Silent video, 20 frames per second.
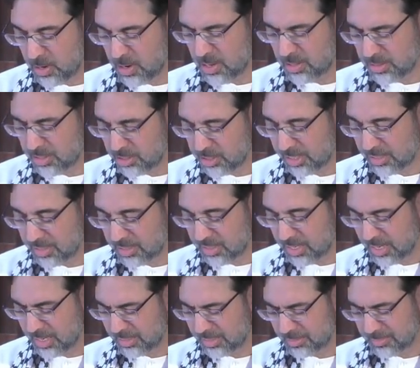all the
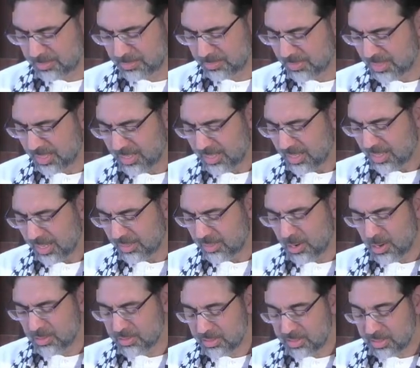genocide, and
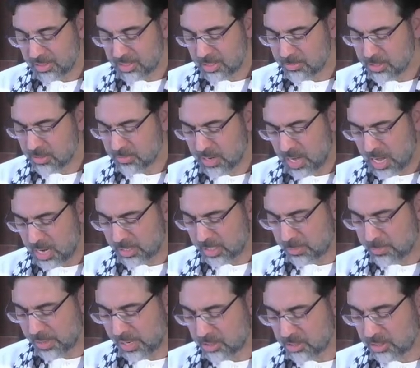all the systems of
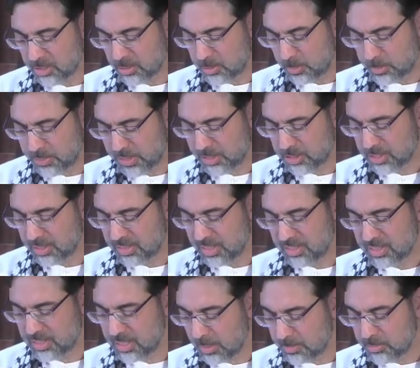occupation and oppression that
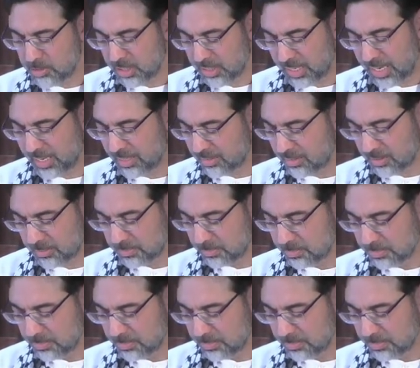subjugate